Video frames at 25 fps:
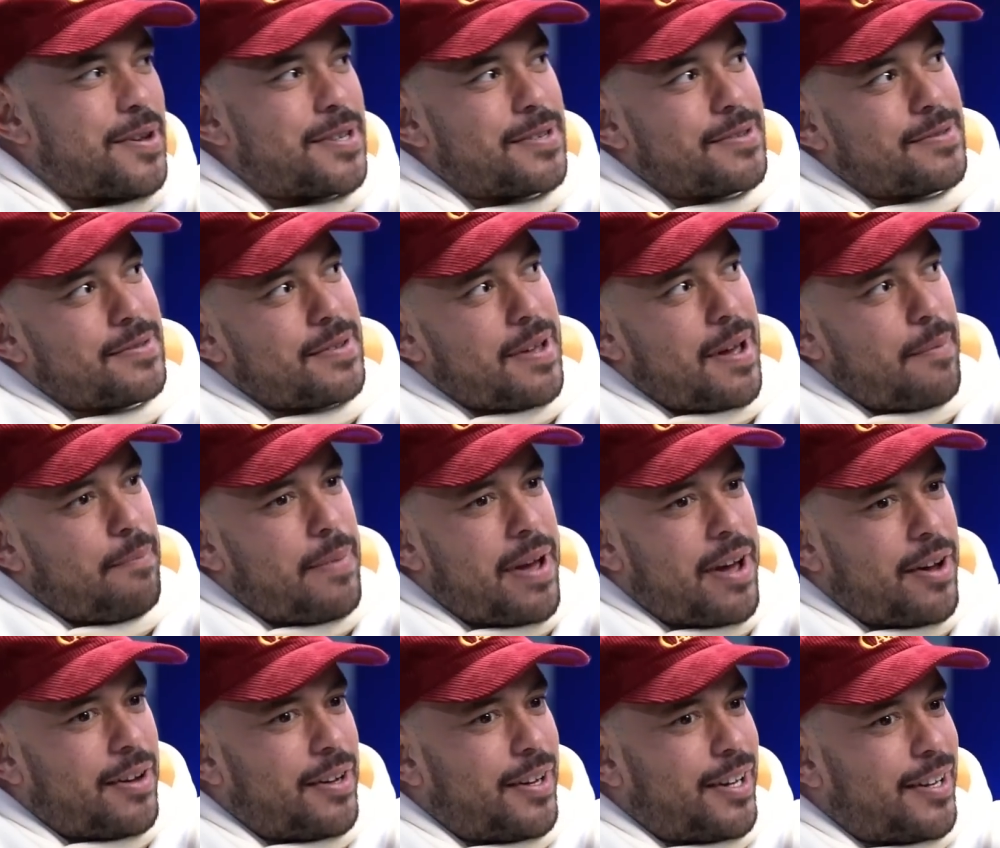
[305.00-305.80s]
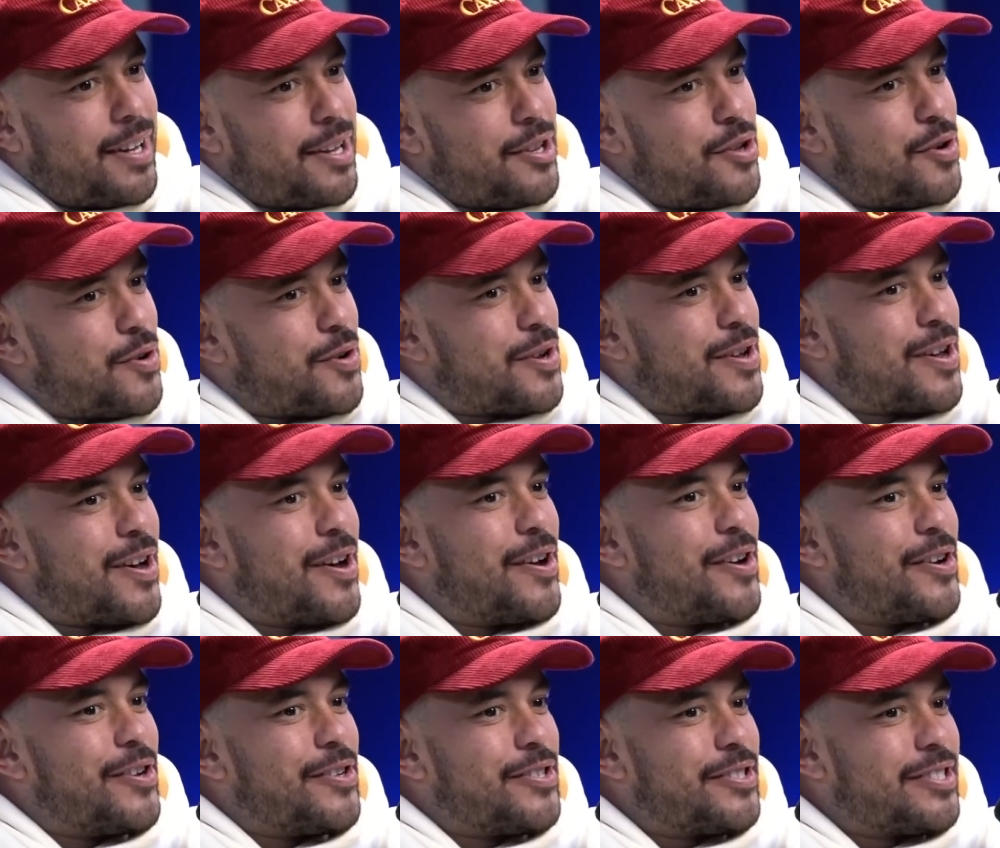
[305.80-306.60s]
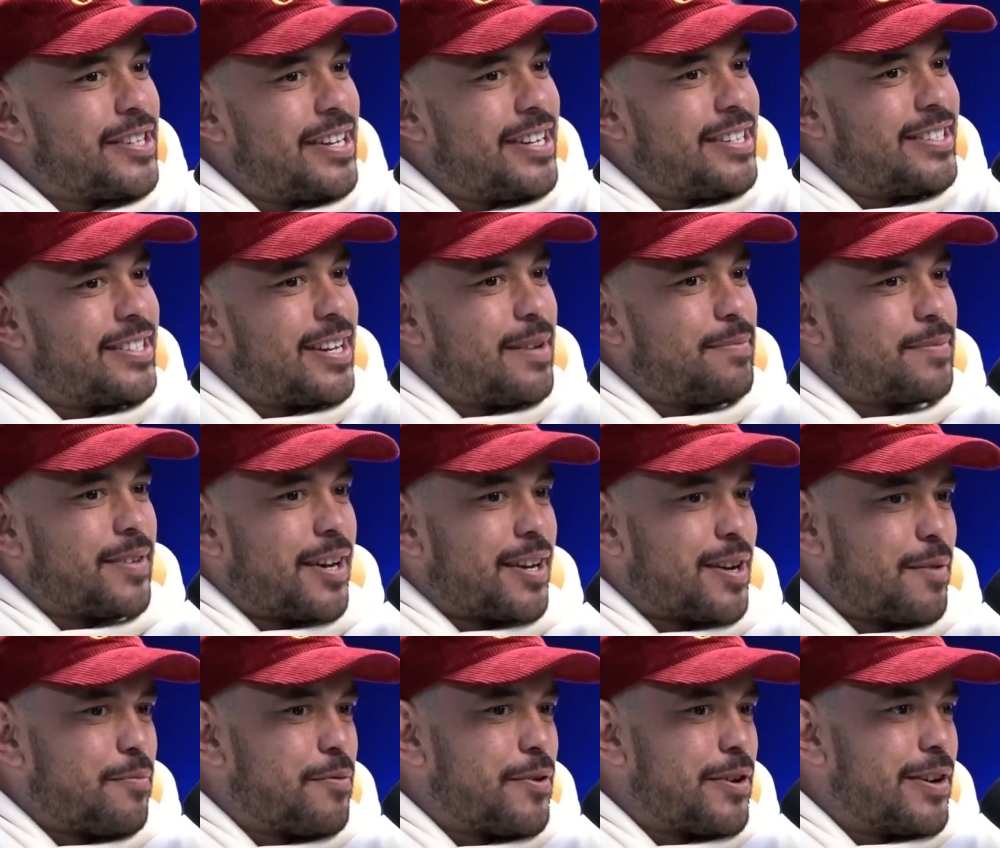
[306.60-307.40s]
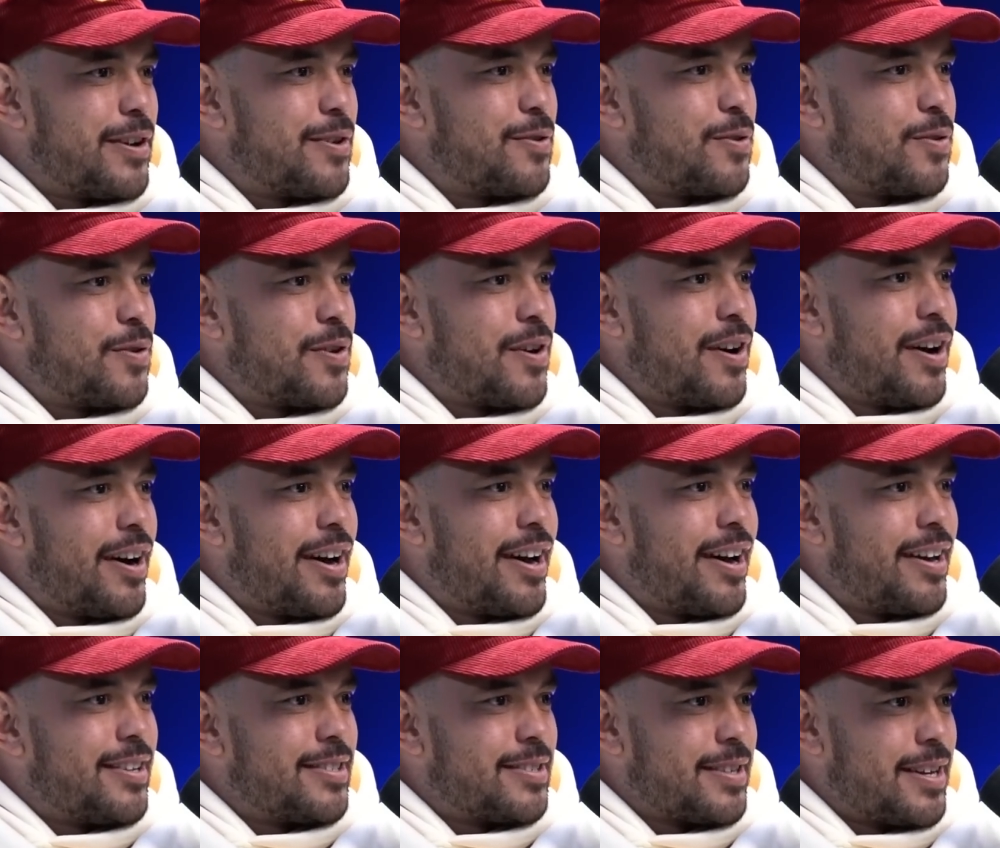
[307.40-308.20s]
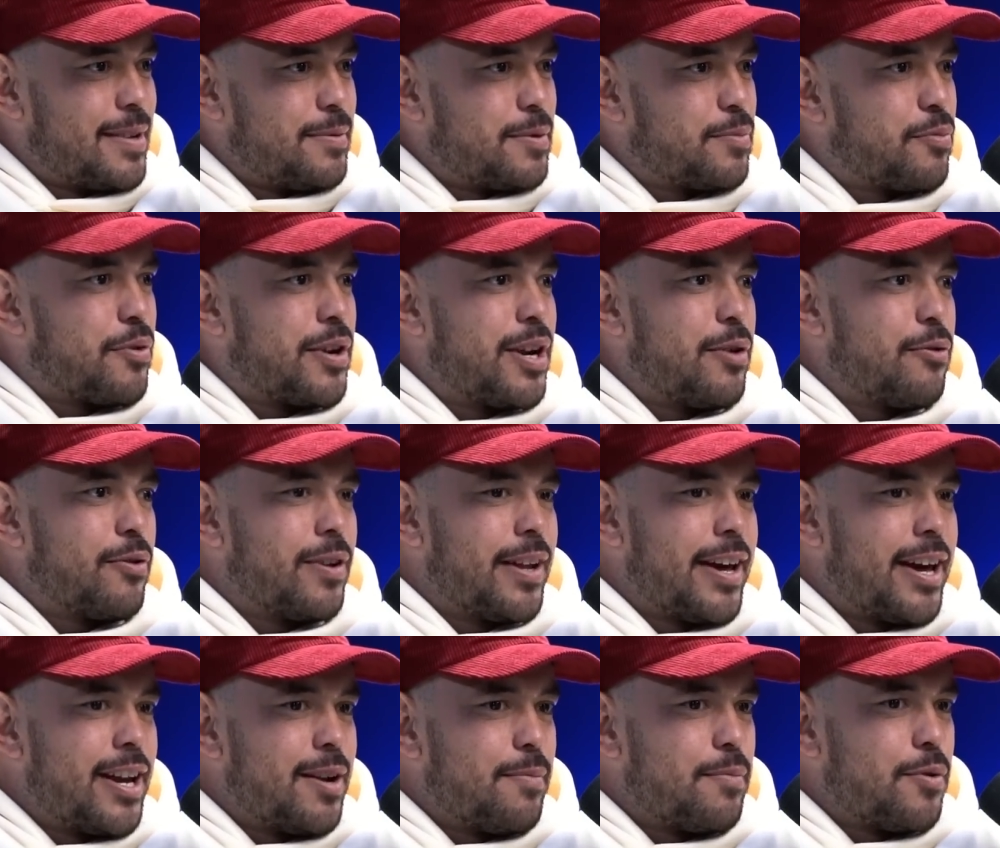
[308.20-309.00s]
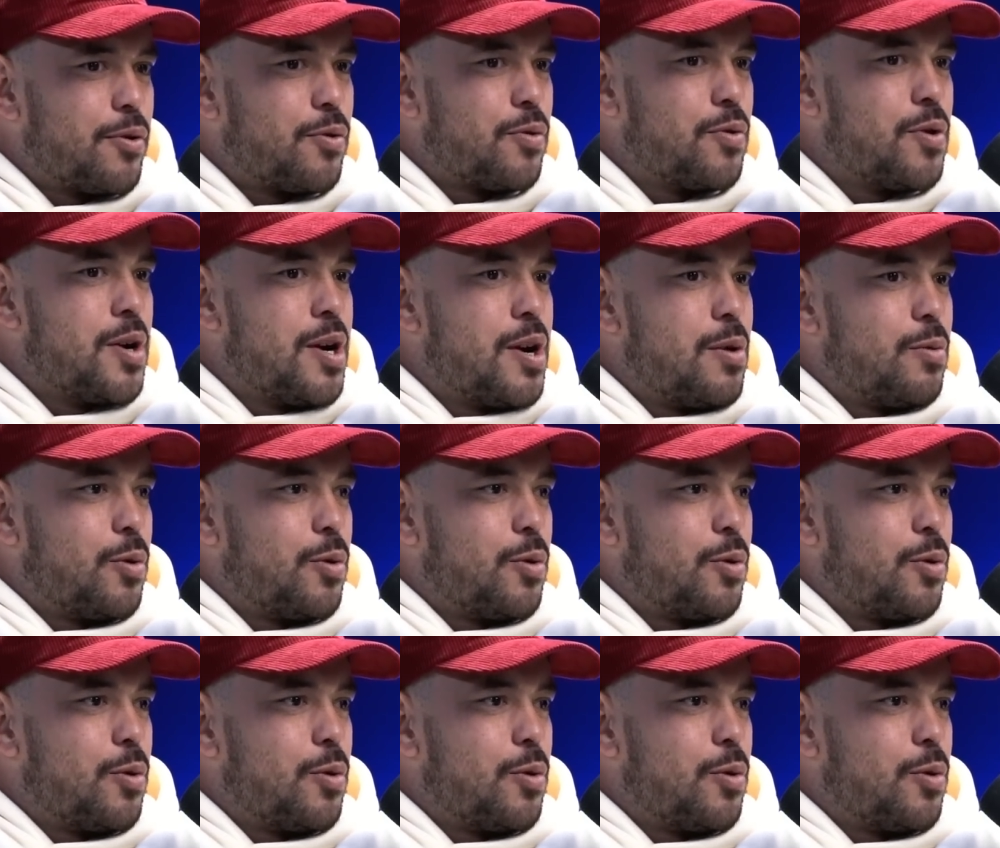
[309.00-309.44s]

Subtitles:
us about your coach. He seems like a pretty cool guy. Seems pretty relatable.